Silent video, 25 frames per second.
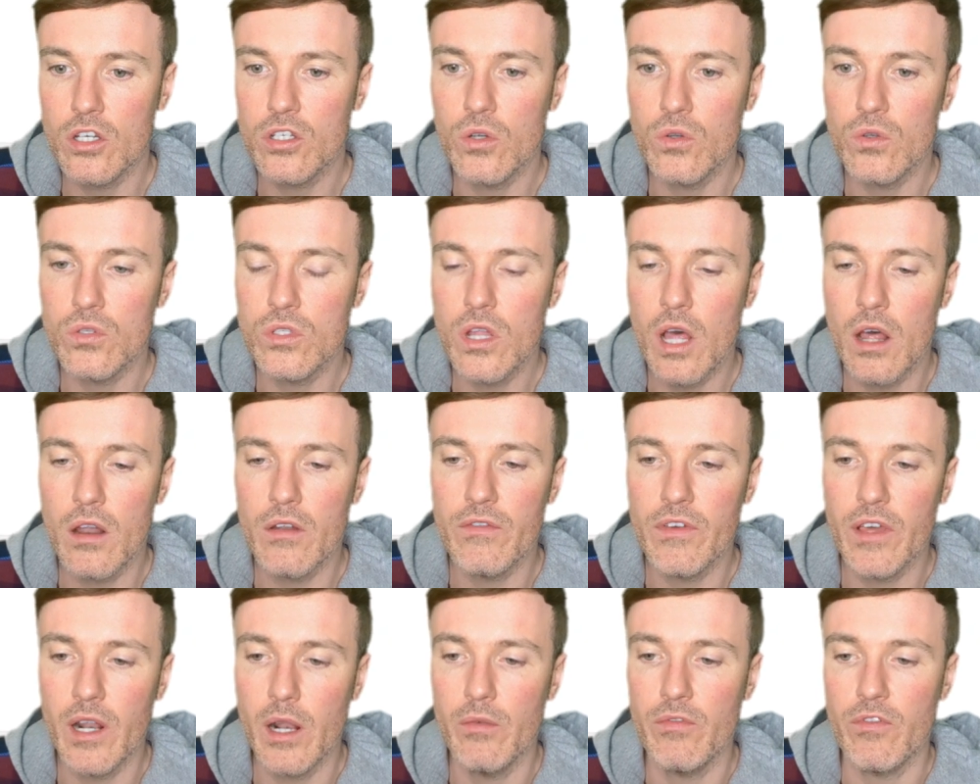So it's not
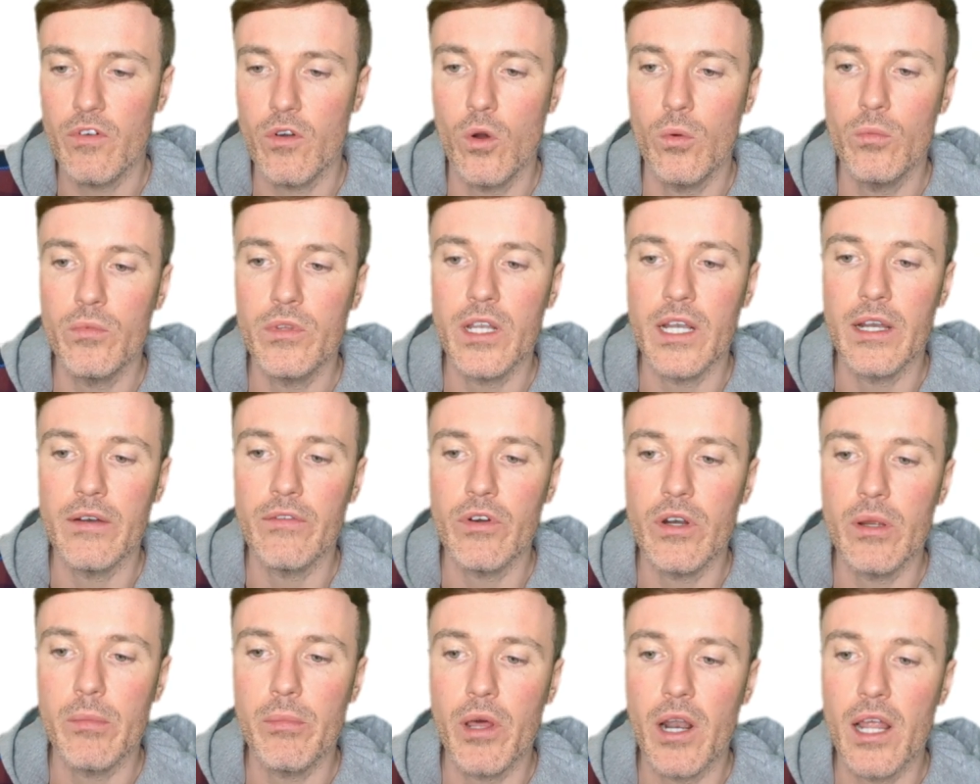available for home
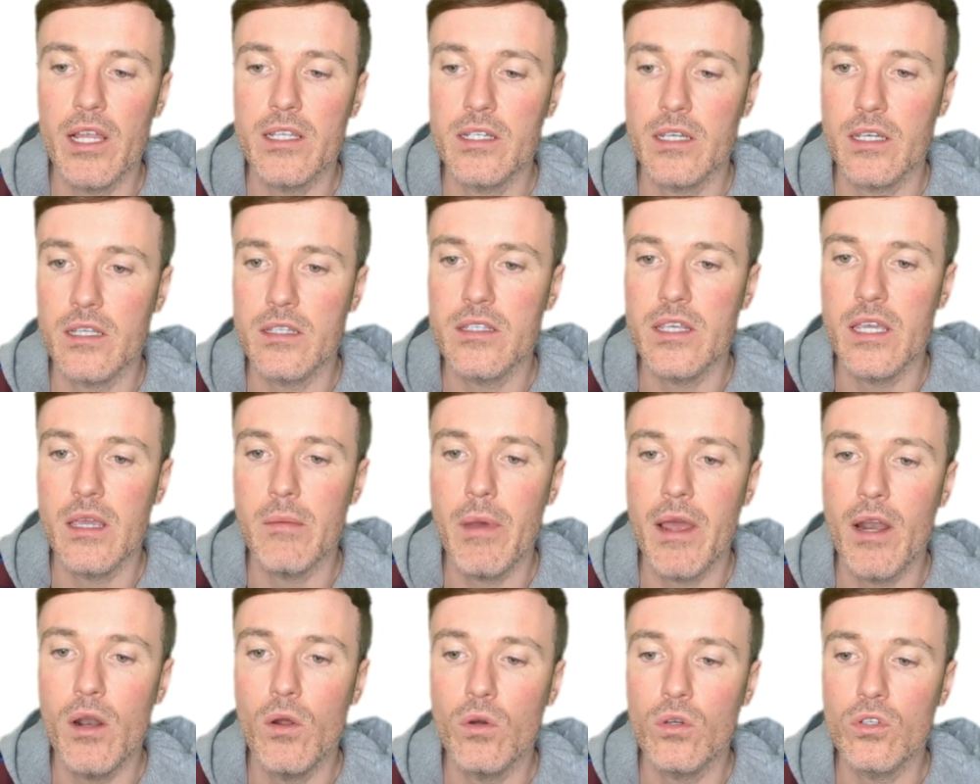delivery, but as I can see in
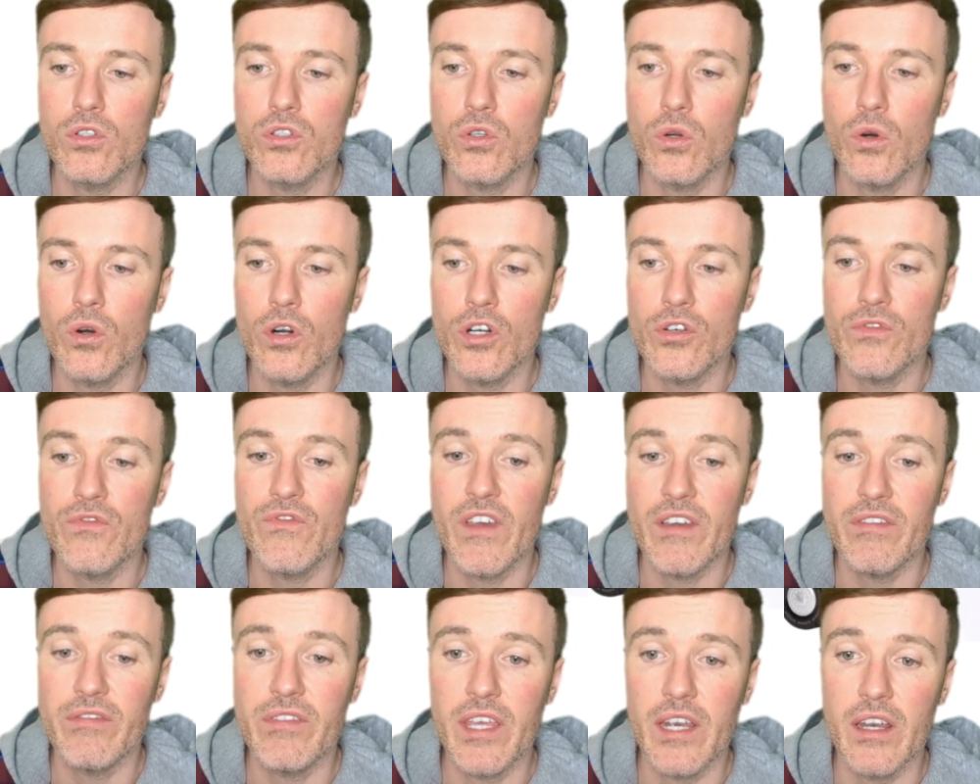my local store, there's
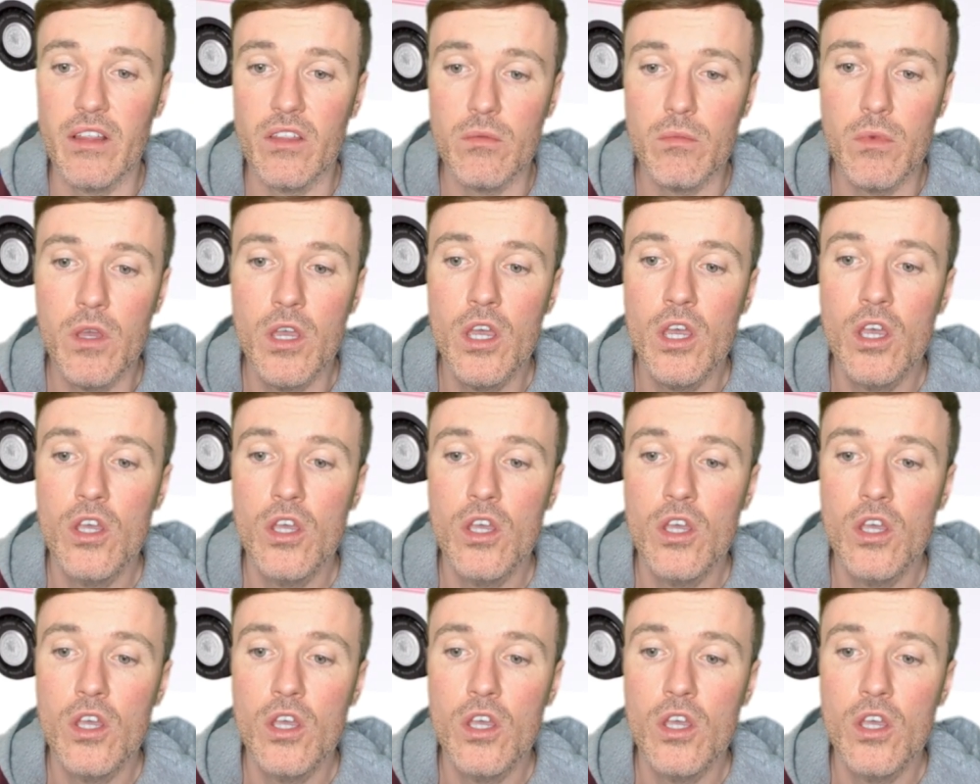15 of them.